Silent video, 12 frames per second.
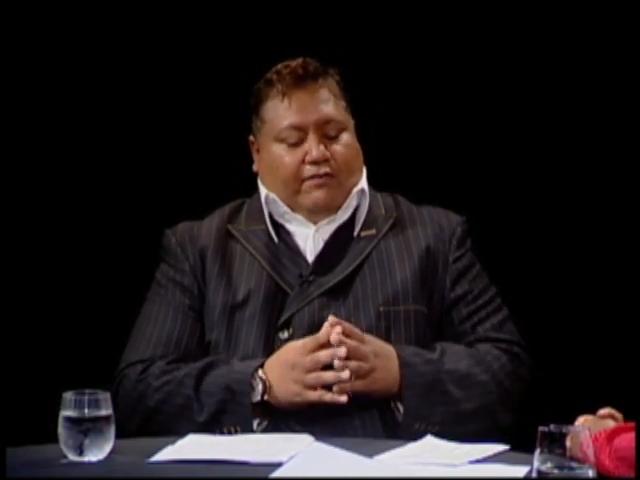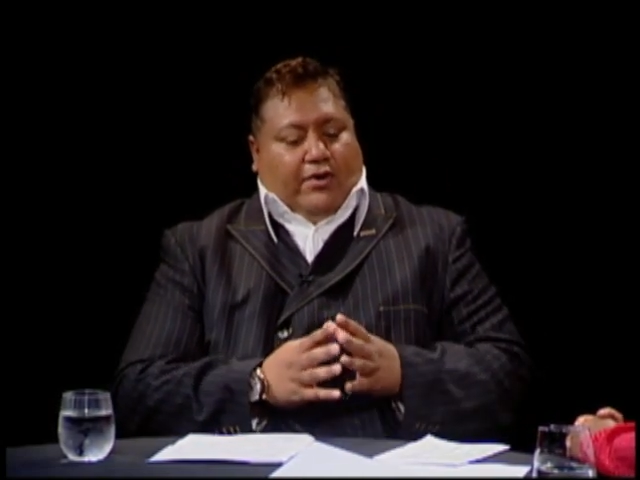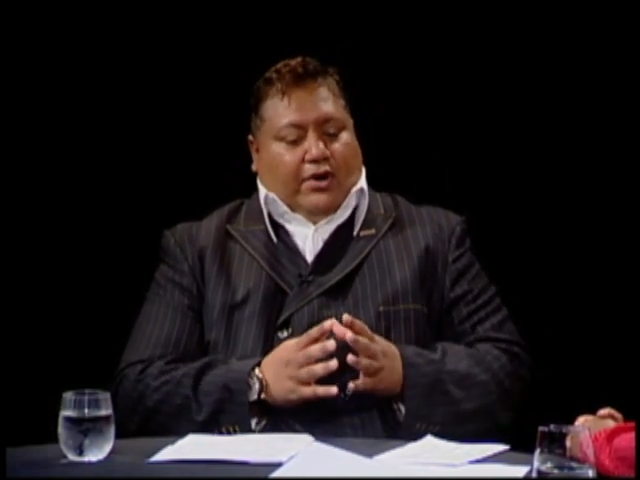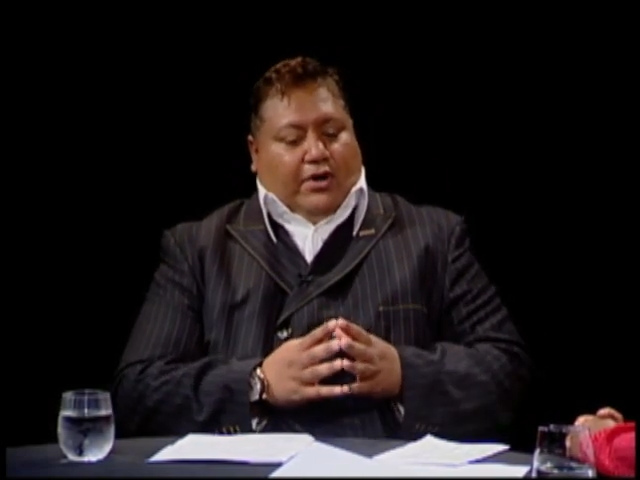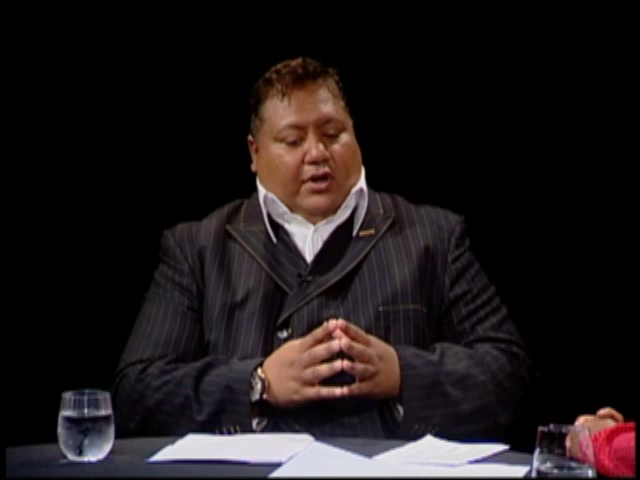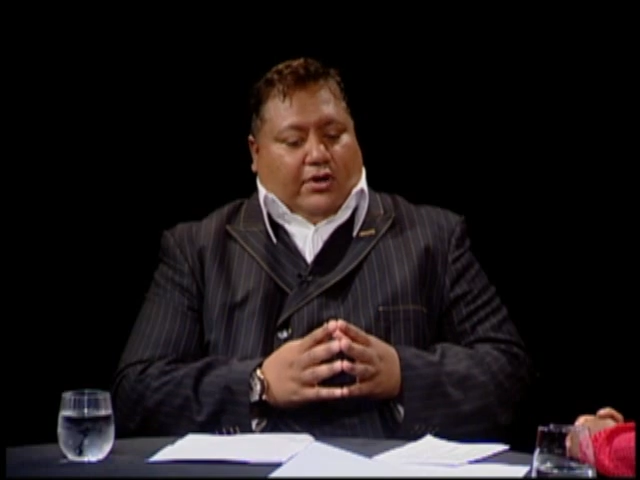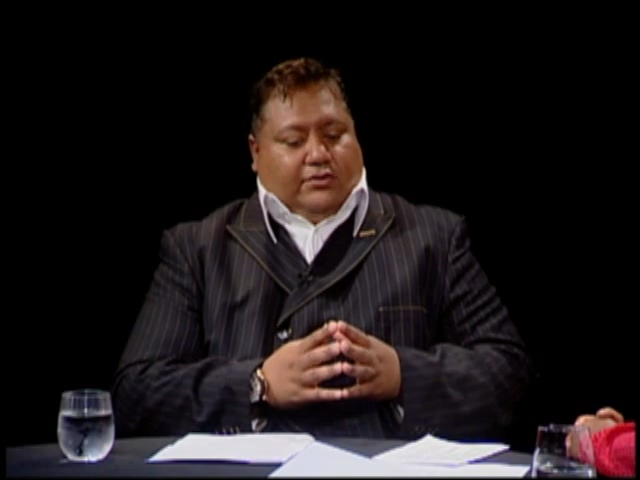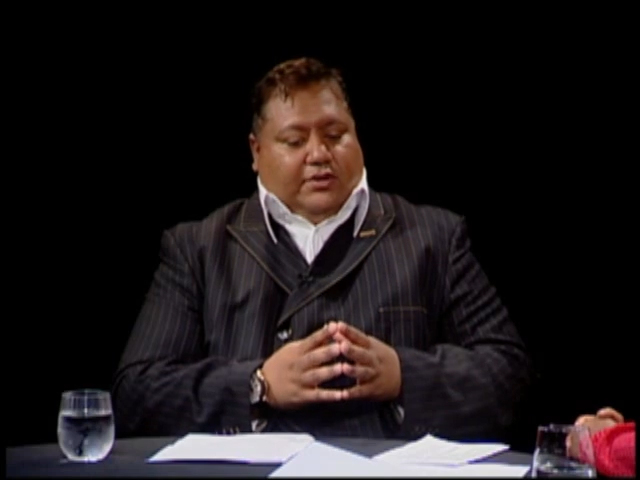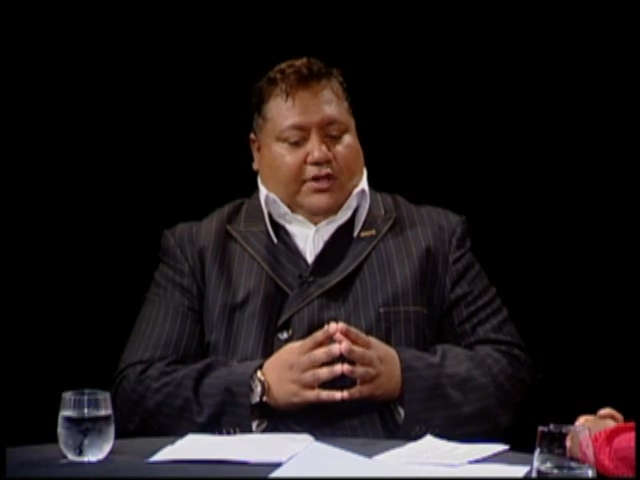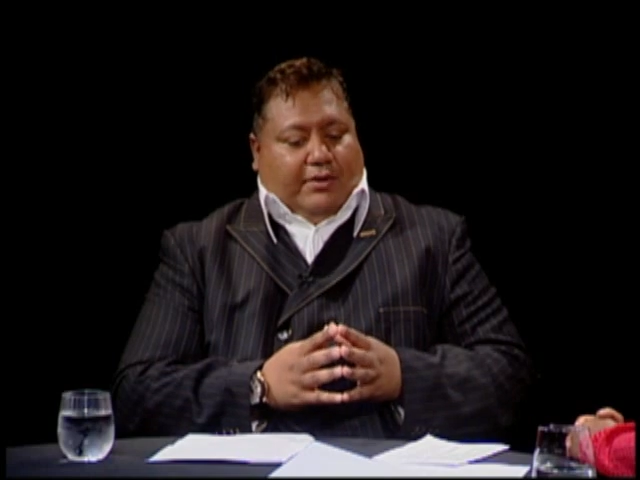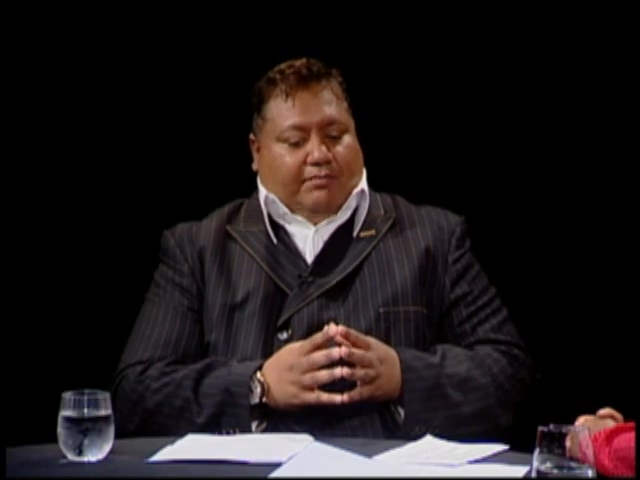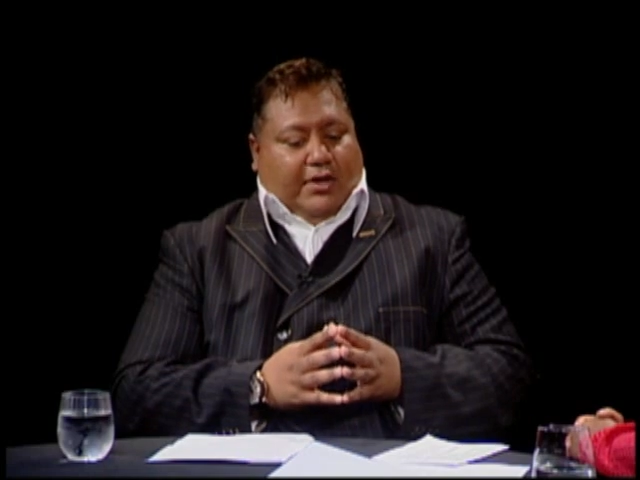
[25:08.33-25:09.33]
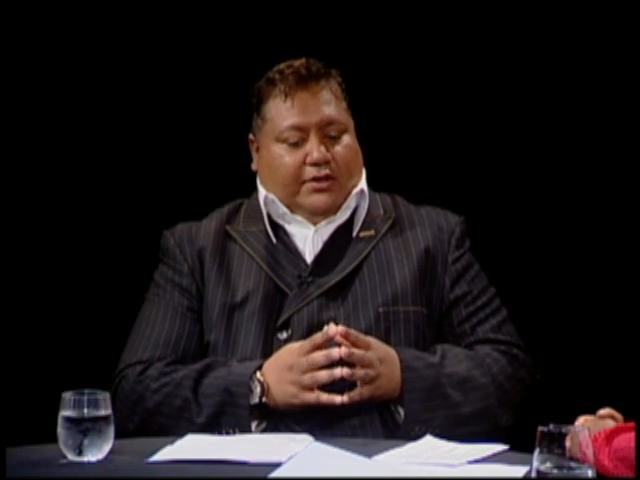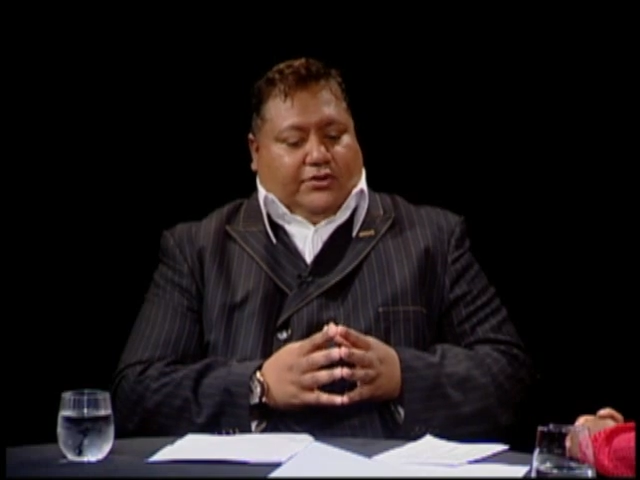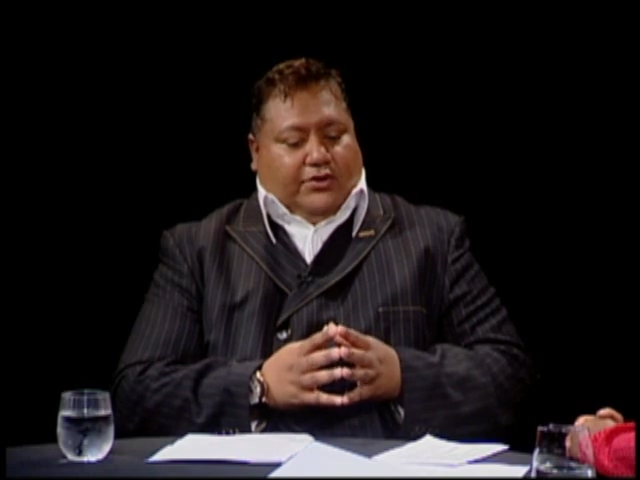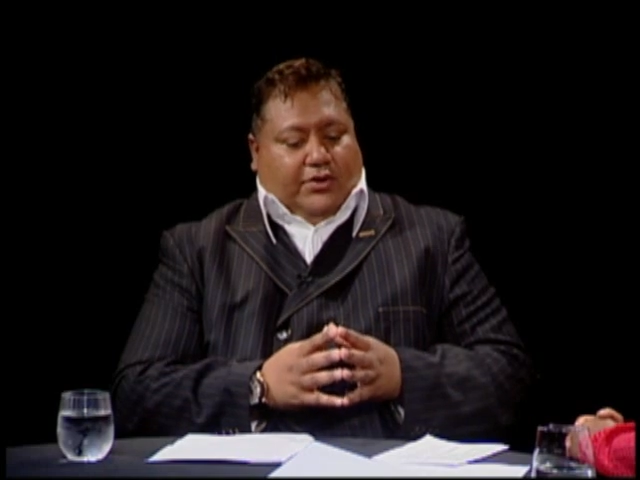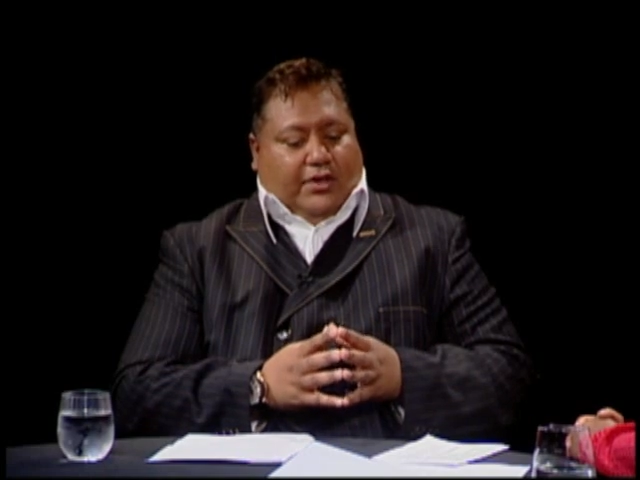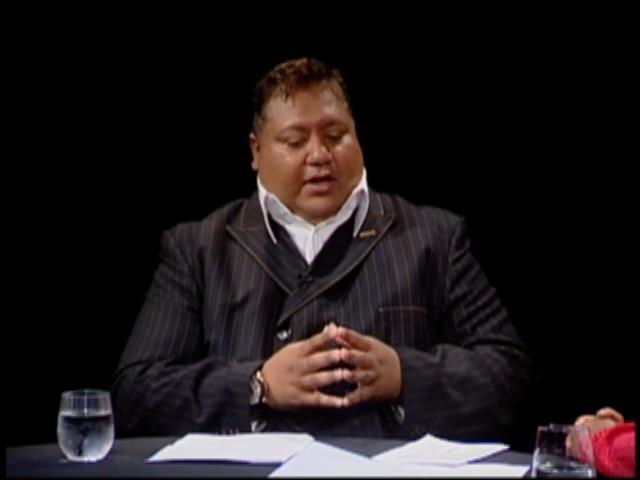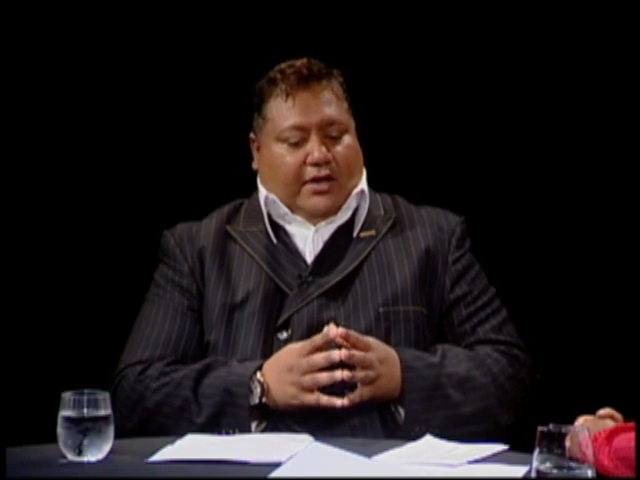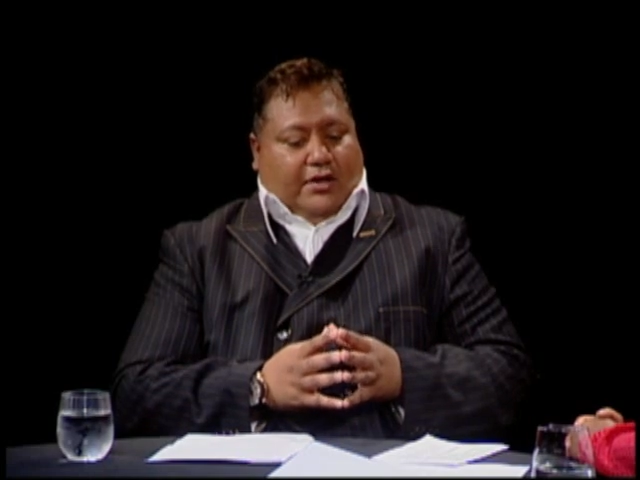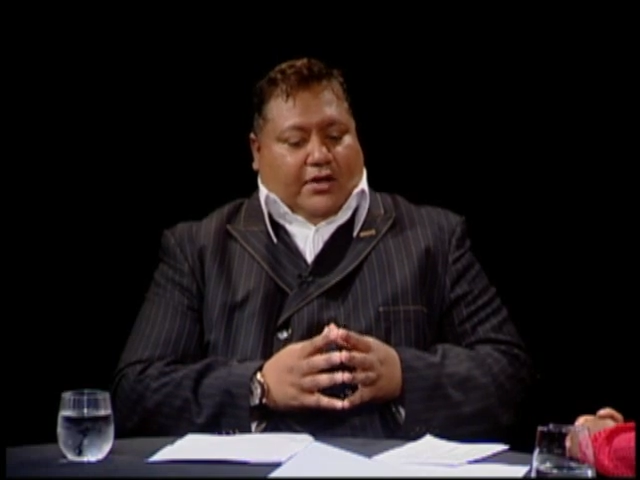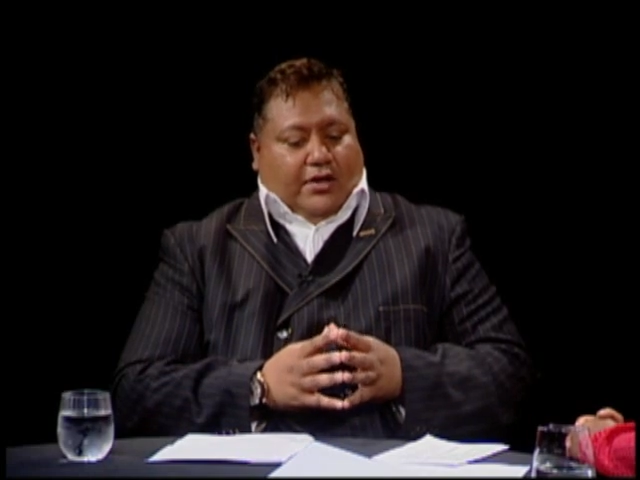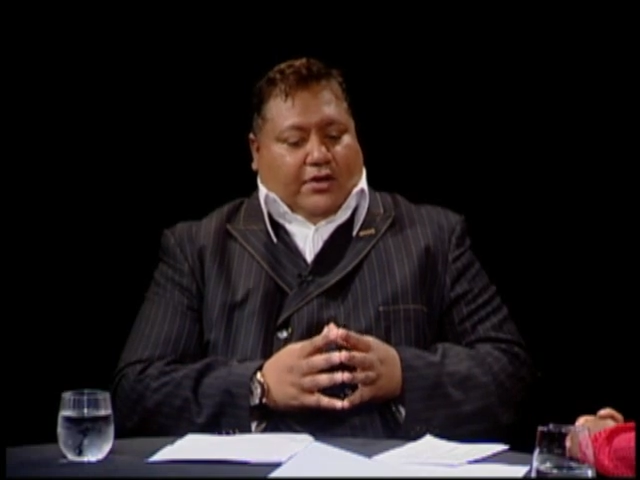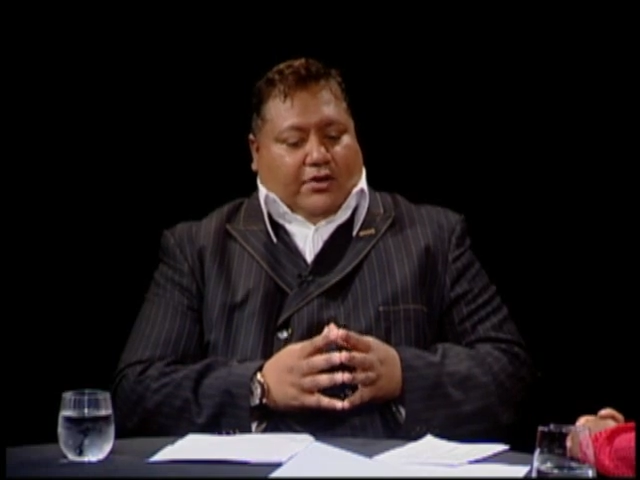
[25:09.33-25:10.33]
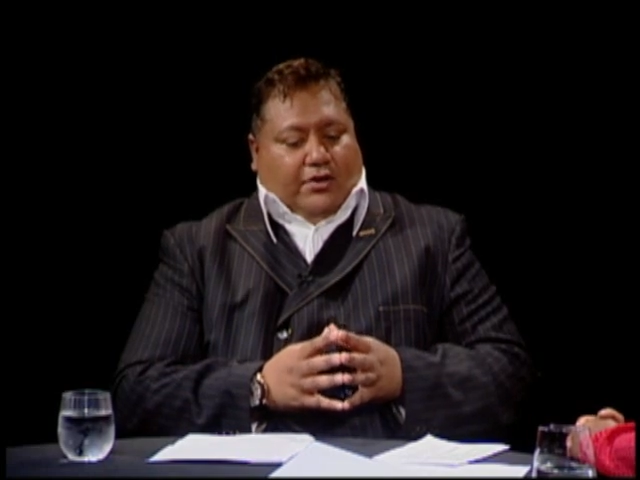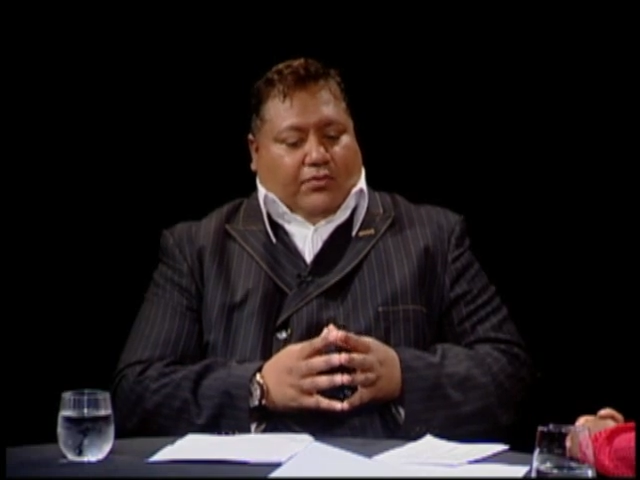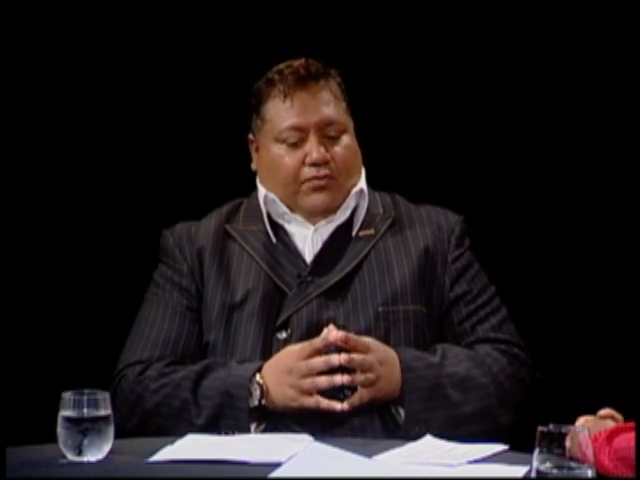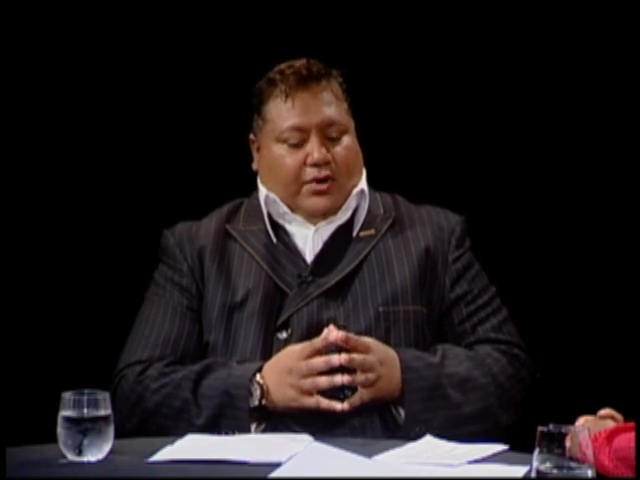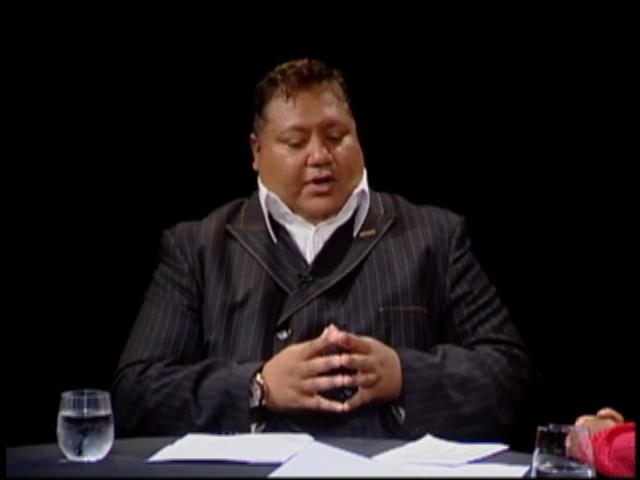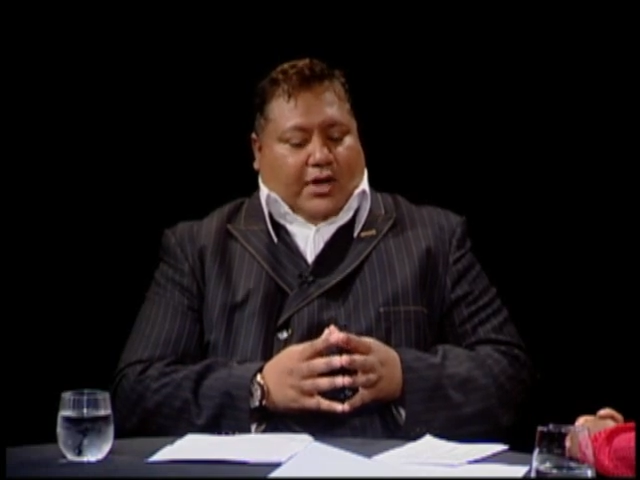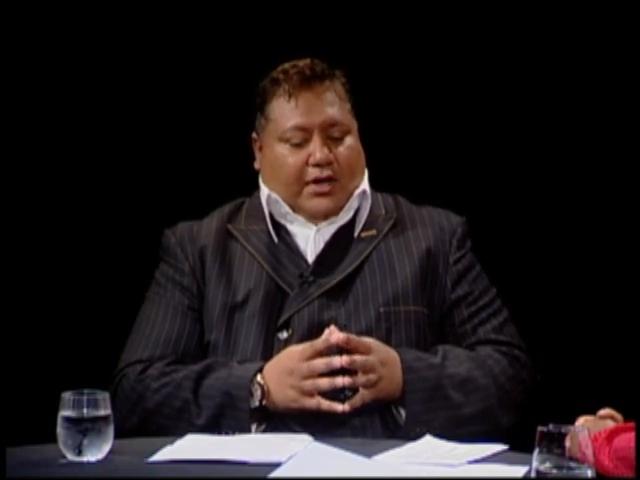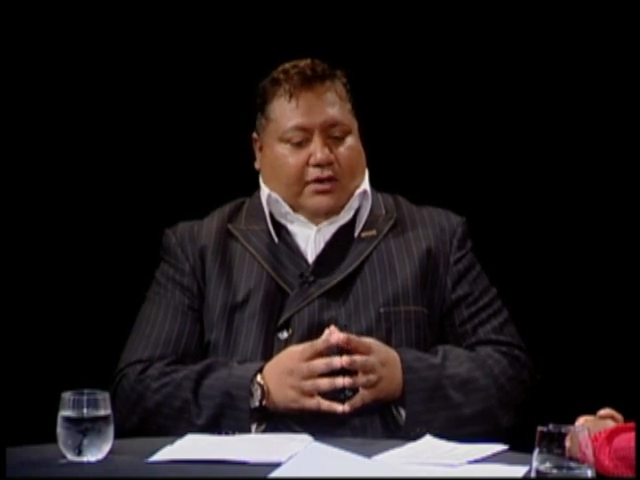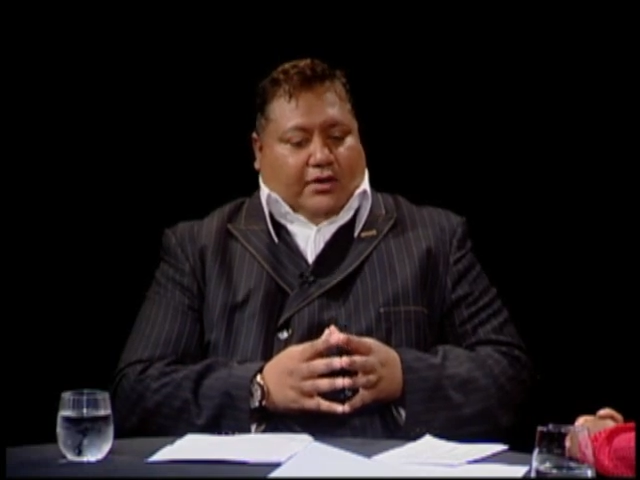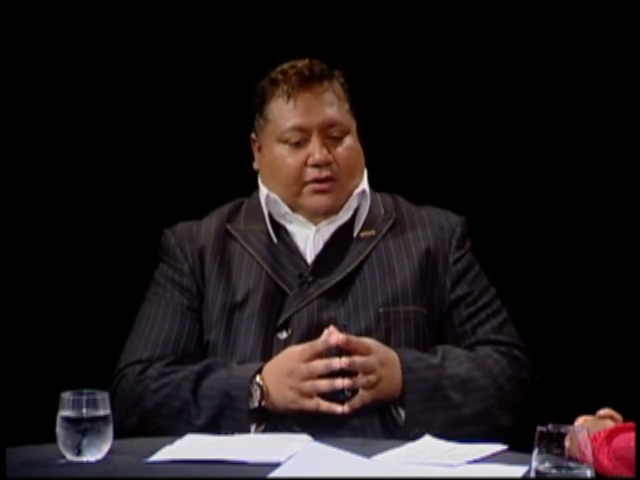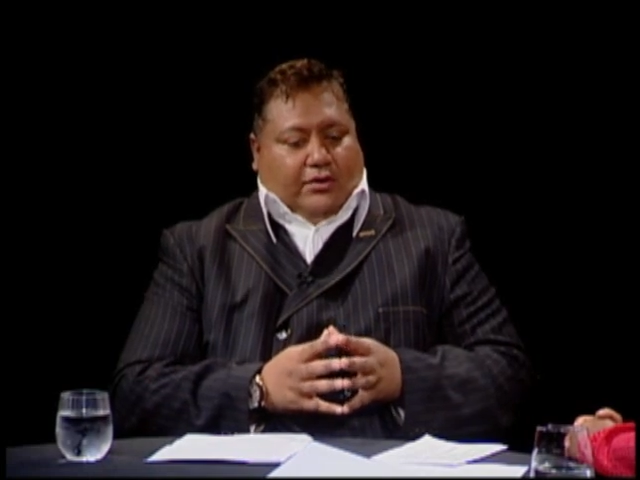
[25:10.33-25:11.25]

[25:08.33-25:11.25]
very closely and make sure that, we're not,